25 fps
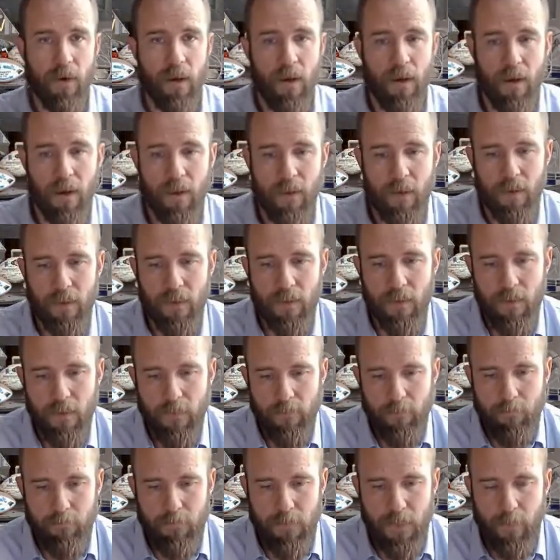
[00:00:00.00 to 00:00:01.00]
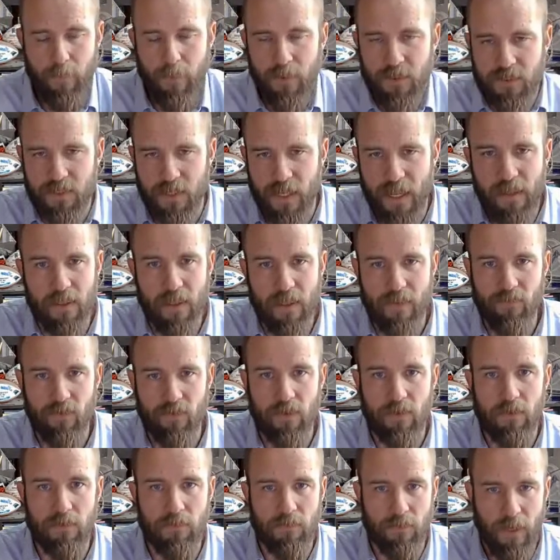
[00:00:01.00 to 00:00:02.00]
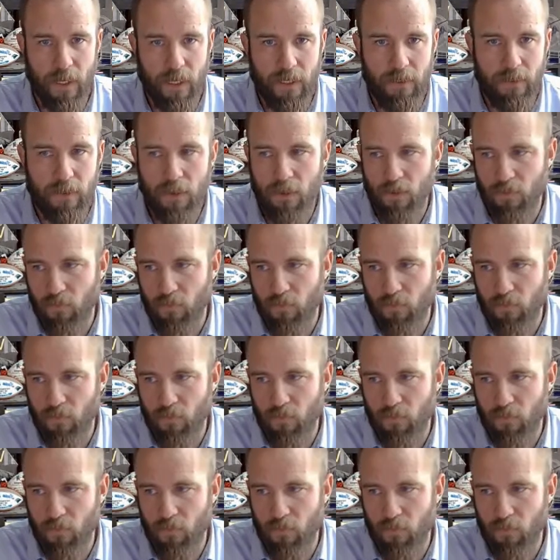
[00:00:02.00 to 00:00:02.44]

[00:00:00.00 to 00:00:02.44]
on the personnel level, right?